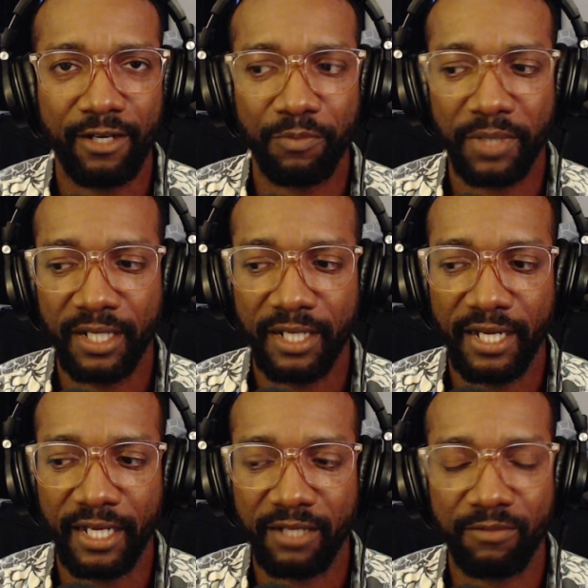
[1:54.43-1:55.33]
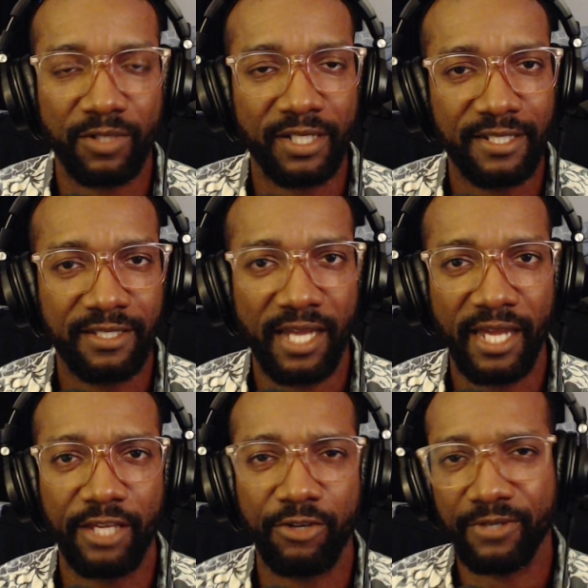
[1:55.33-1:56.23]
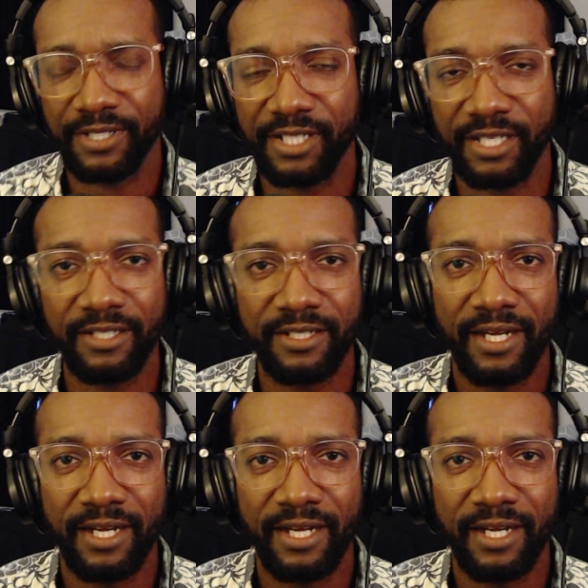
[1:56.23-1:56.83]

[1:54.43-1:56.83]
but it can really take your intent